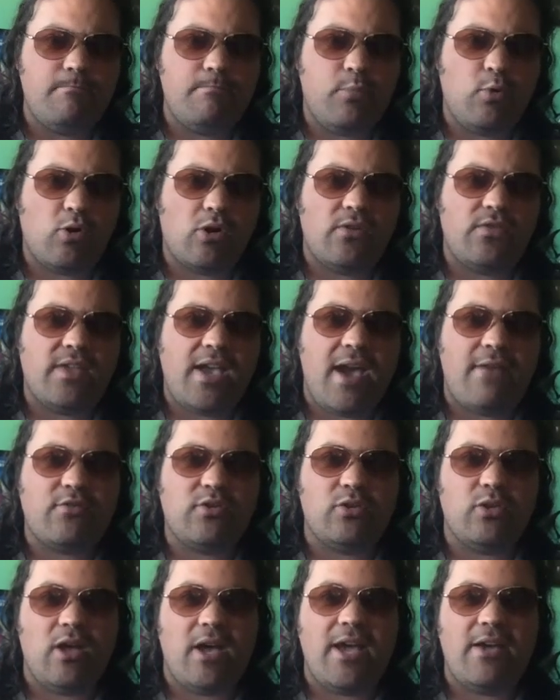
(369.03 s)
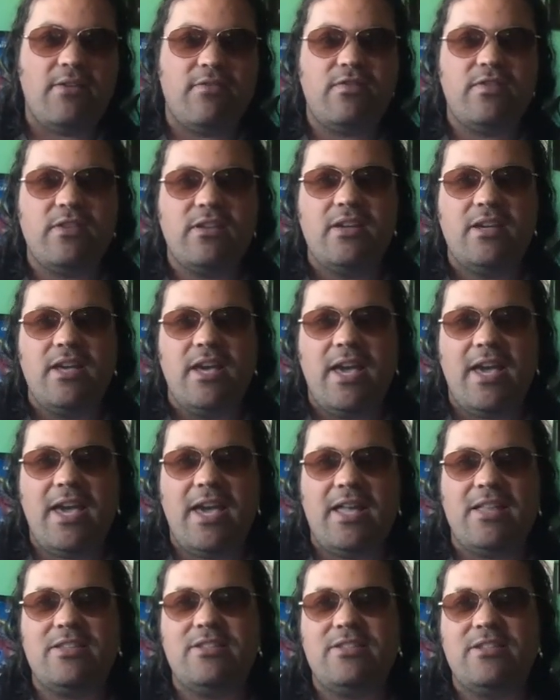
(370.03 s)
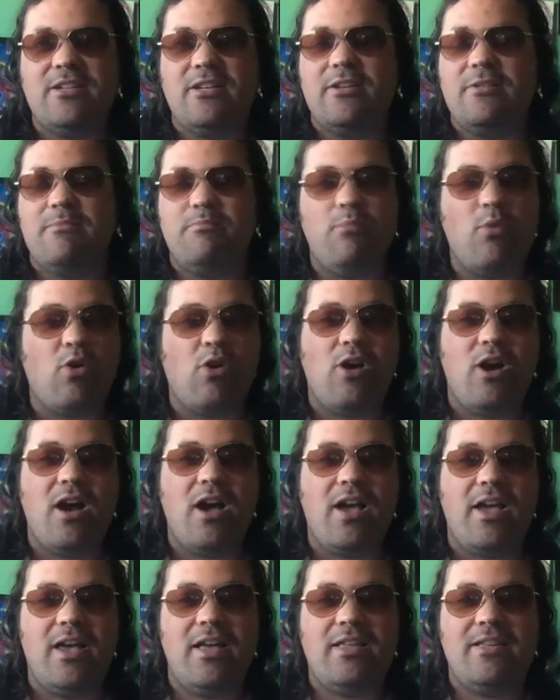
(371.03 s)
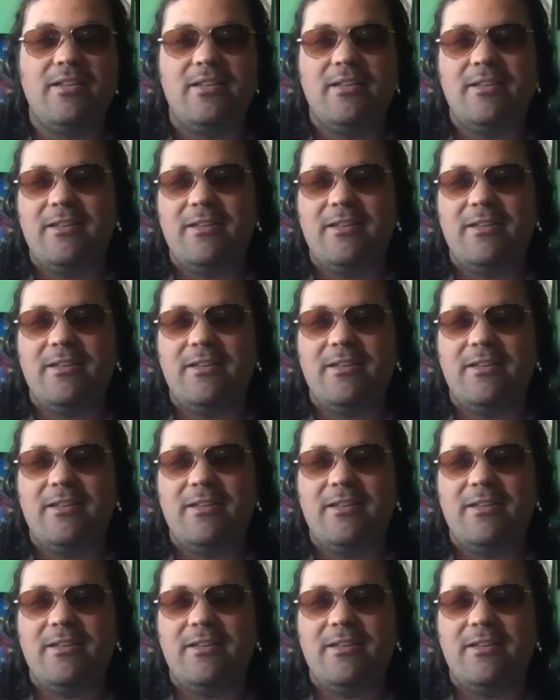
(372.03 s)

Board of the Afterlife, and Moroha,